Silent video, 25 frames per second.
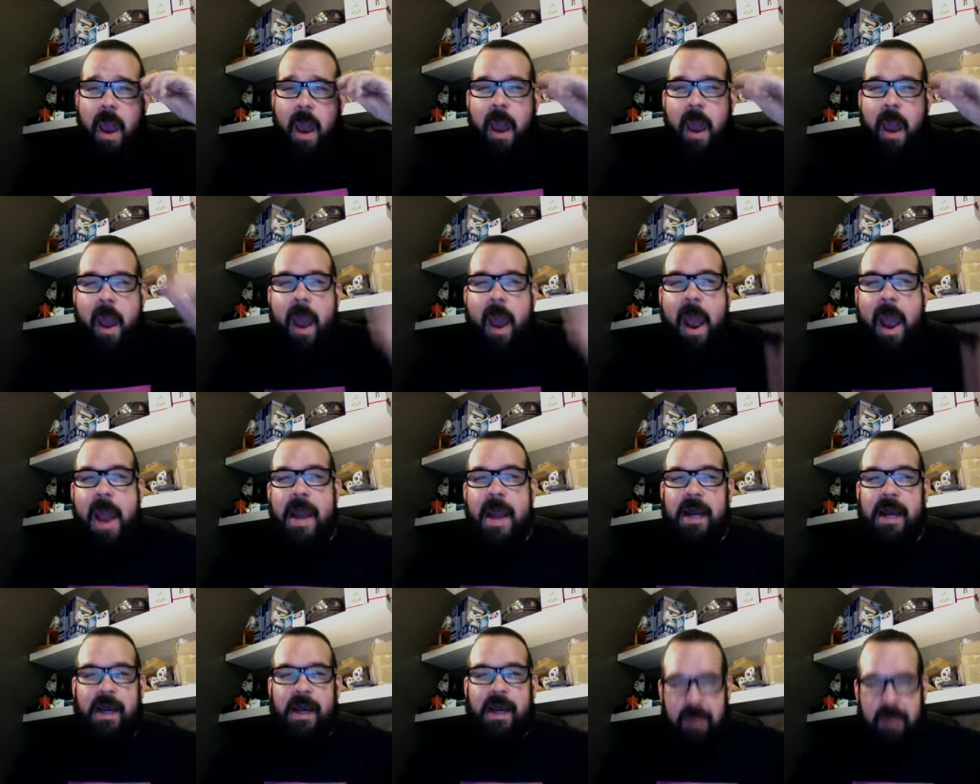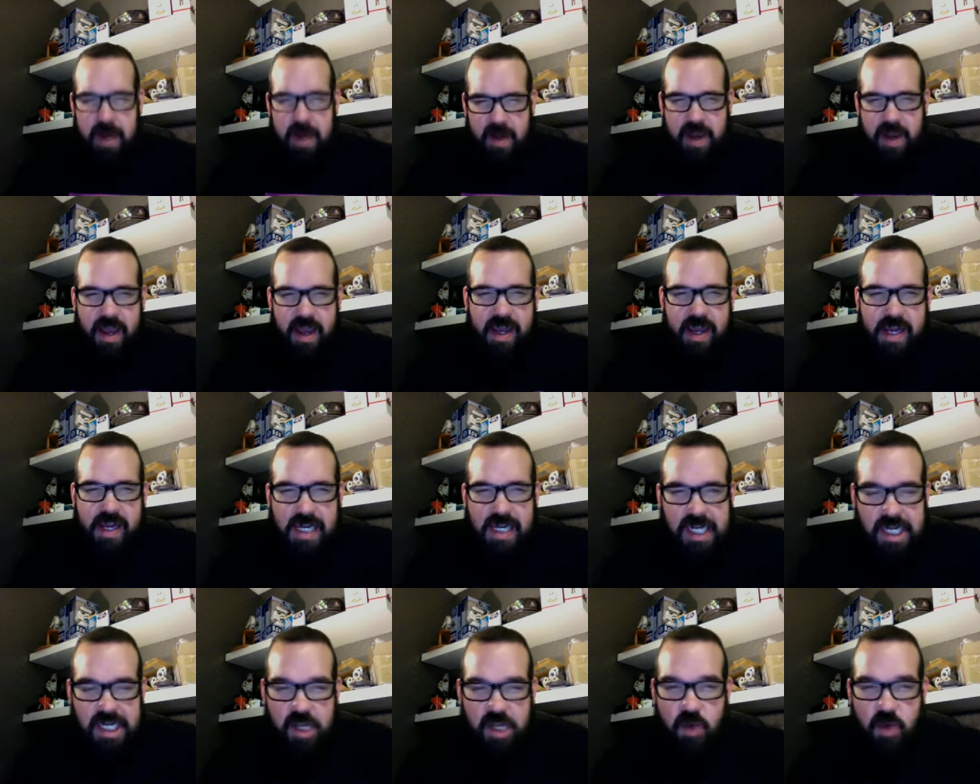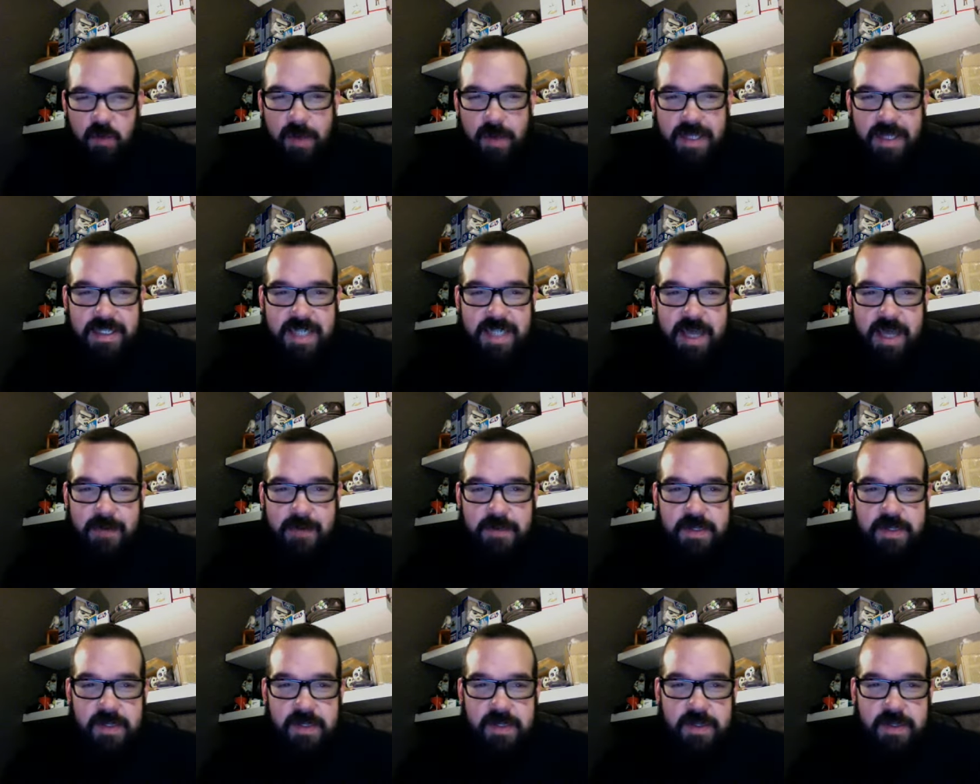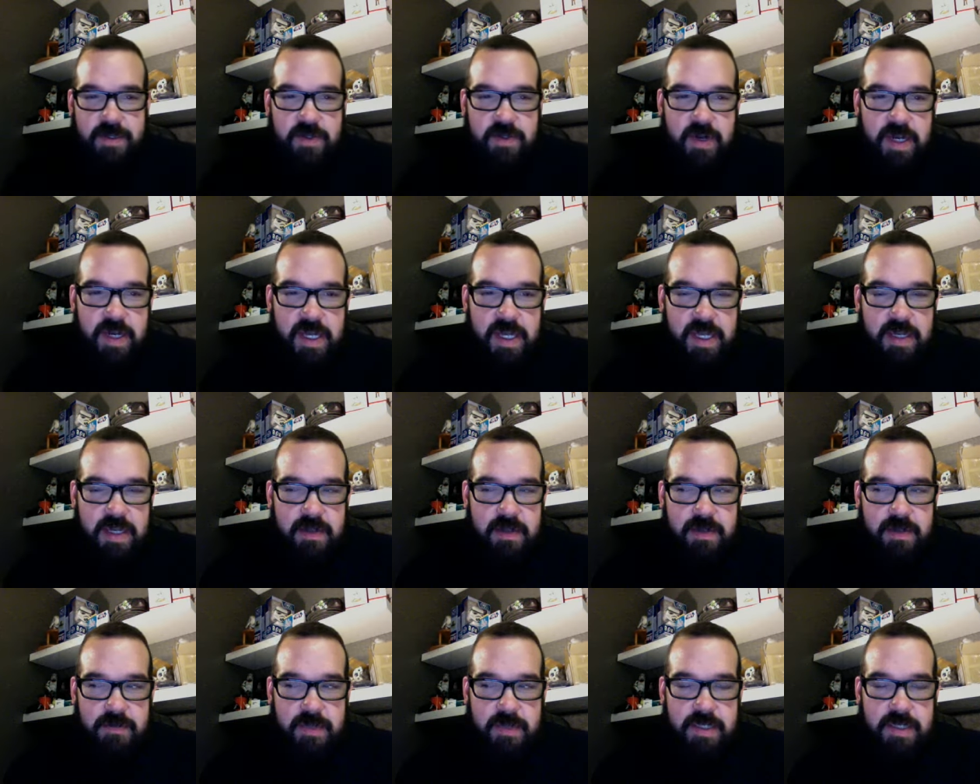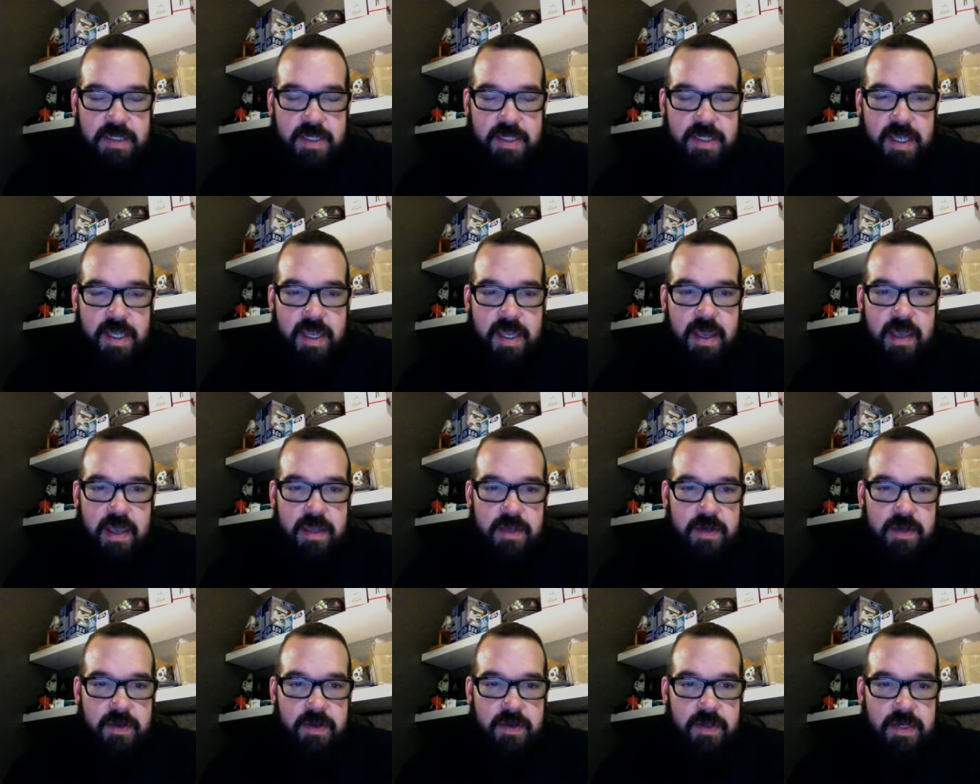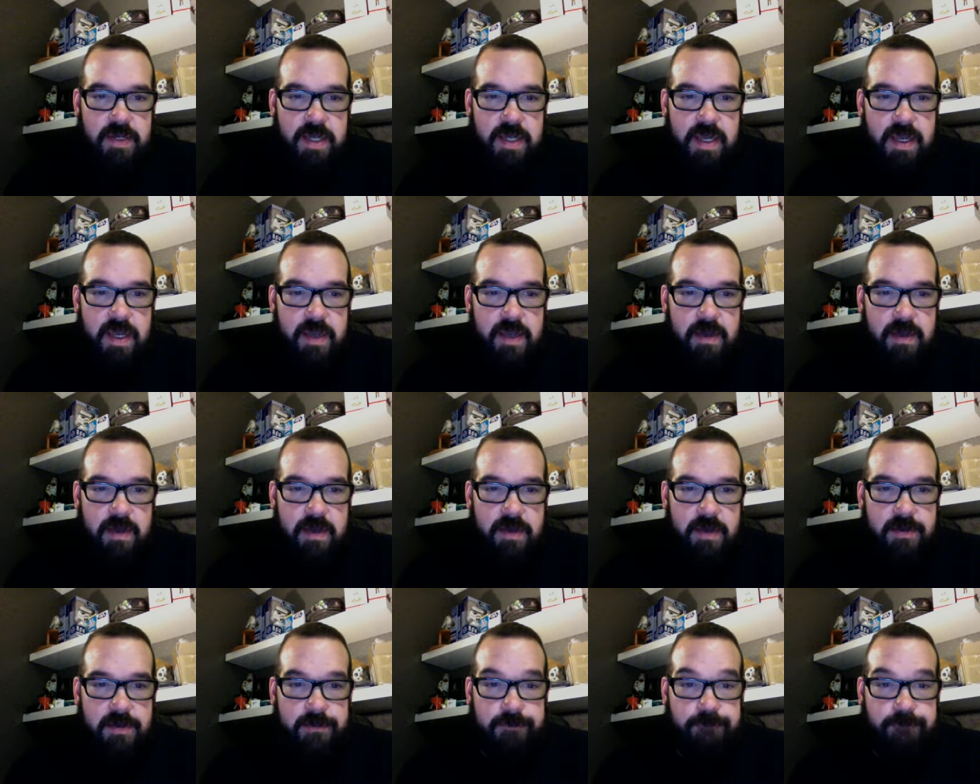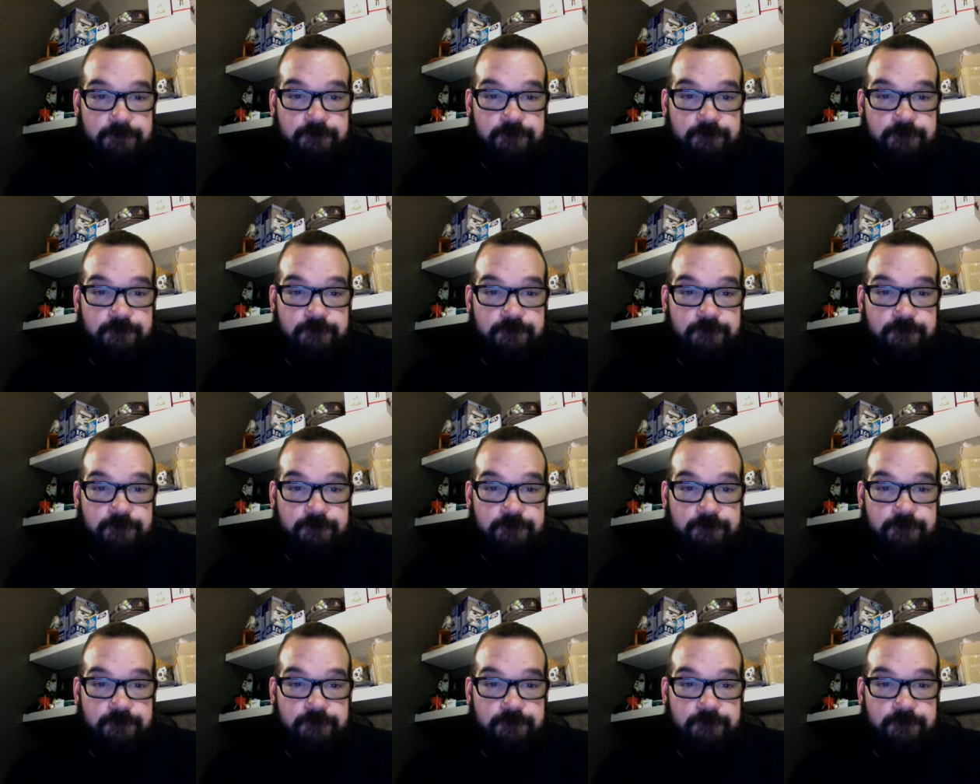with doing my steps or trying to get to as much as I can during the day. Um,